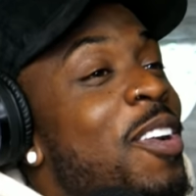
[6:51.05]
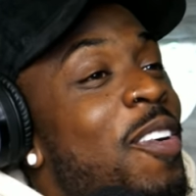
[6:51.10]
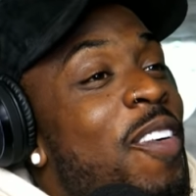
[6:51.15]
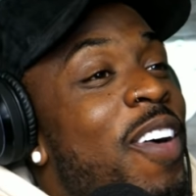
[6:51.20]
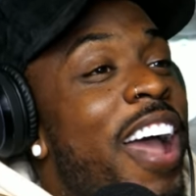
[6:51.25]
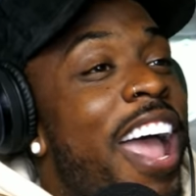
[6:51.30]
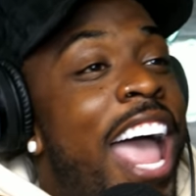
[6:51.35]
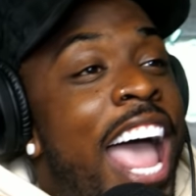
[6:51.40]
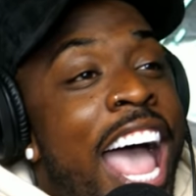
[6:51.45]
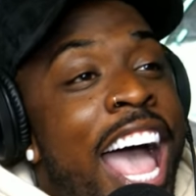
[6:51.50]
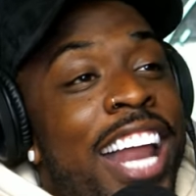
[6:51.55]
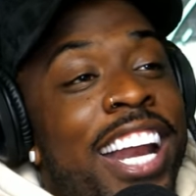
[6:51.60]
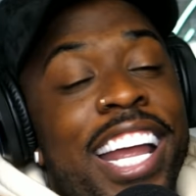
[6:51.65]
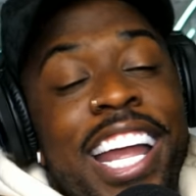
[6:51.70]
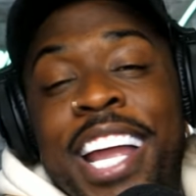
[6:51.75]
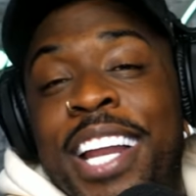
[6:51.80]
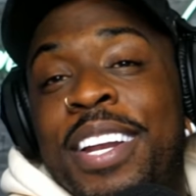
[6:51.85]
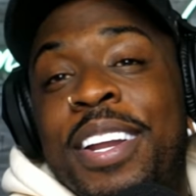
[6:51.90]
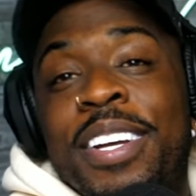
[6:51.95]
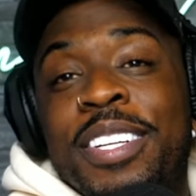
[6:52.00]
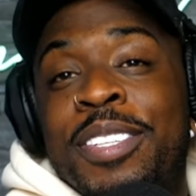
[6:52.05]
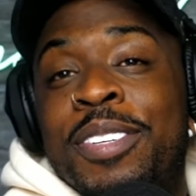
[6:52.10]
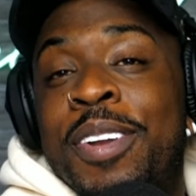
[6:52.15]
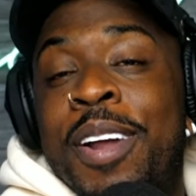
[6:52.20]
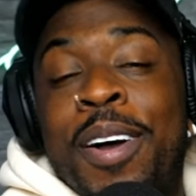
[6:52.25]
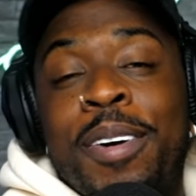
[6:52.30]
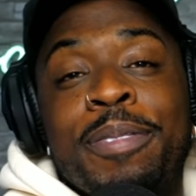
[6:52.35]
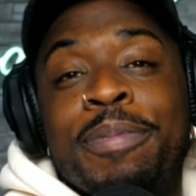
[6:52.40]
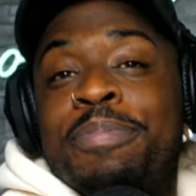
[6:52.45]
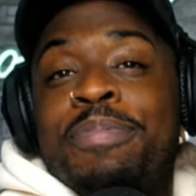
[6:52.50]
Going at it in the,
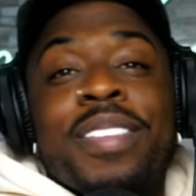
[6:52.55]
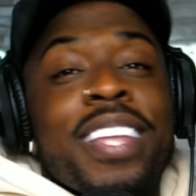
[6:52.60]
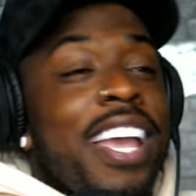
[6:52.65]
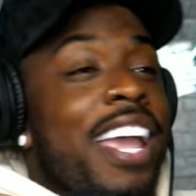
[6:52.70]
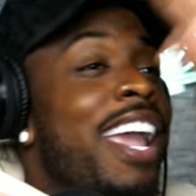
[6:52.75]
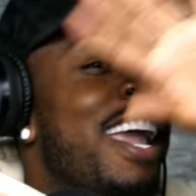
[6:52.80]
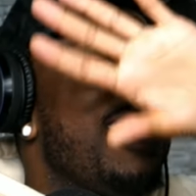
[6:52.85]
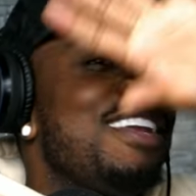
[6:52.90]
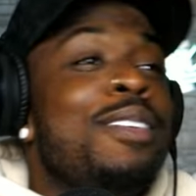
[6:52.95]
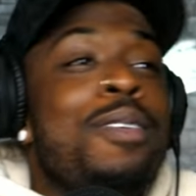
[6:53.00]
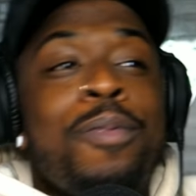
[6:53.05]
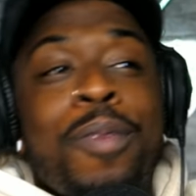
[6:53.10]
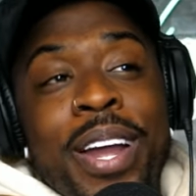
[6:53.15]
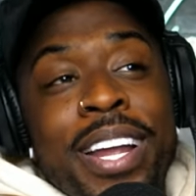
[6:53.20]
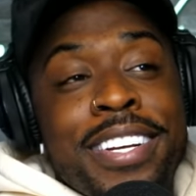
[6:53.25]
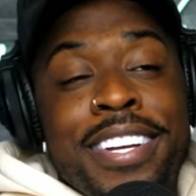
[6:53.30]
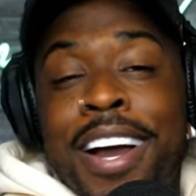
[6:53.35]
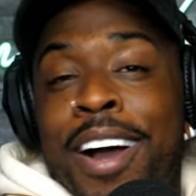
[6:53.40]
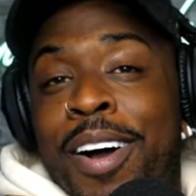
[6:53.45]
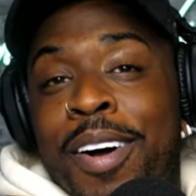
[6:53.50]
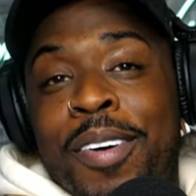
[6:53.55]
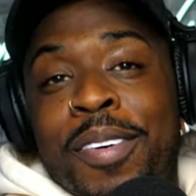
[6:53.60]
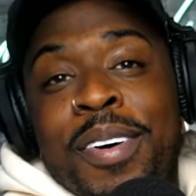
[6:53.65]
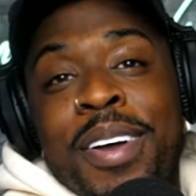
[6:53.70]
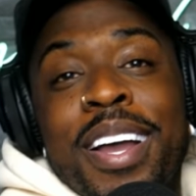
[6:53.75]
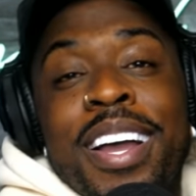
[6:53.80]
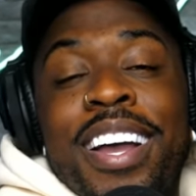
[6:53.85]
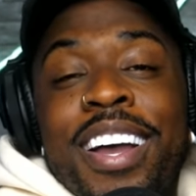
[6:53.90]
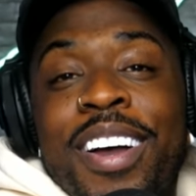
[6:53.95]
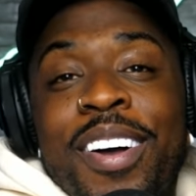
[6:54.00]
you know, in the
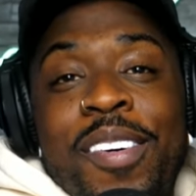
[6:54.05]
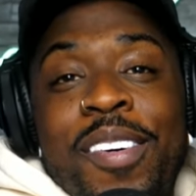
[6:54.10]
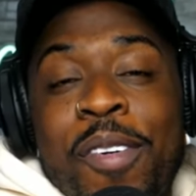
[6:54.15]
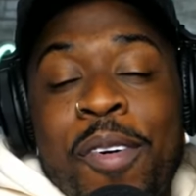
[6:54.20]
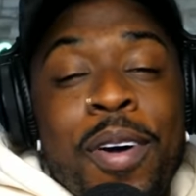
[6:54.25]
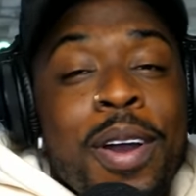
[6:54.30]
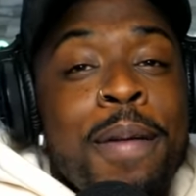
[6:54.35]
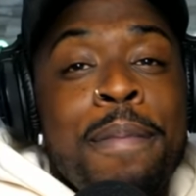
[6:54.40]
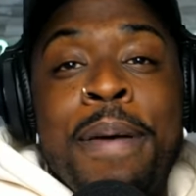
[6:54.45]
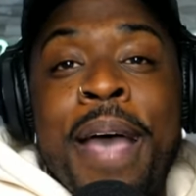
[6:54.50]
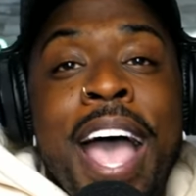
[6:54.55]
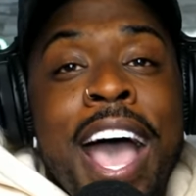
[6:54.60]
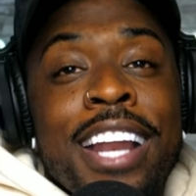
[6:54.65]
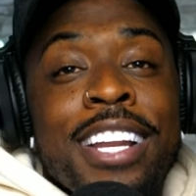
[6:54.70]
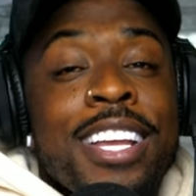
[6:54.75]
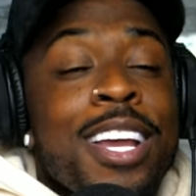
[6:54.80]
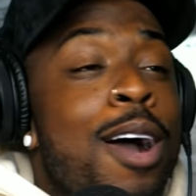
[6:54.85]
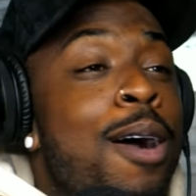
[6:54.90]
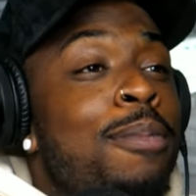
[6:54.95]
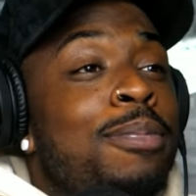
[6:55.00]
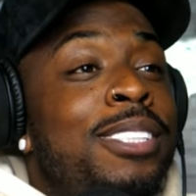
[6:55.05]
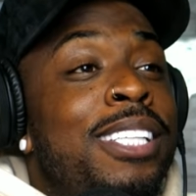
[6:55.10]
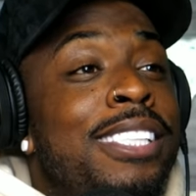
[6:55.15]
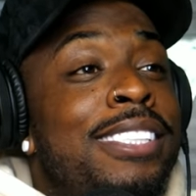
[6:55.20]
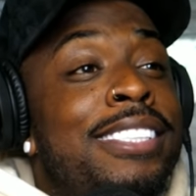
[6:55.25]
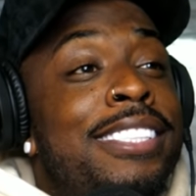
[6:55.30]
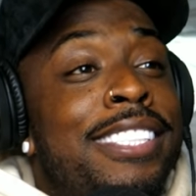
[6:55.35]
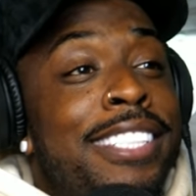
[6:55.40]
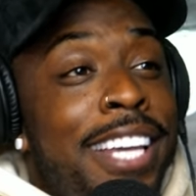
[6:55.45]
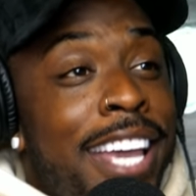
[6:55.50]
window, on the patio,
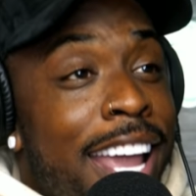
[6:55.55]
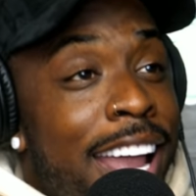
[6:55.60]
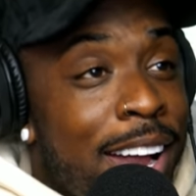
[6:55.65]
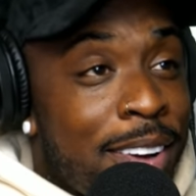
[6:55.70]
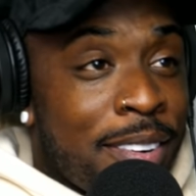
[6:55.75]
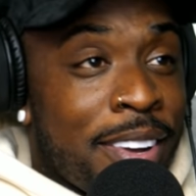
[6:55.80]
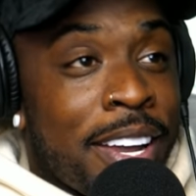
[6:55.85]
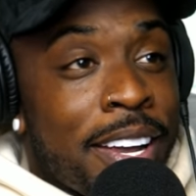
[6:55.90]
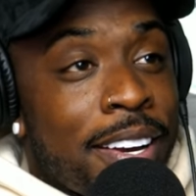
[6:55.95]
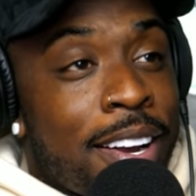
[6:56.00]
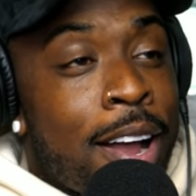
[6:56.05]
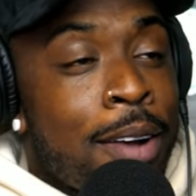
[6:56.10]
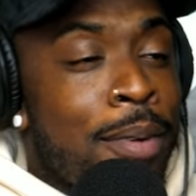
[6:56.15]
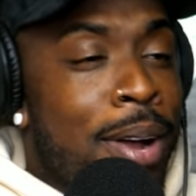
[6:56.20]
just carrying.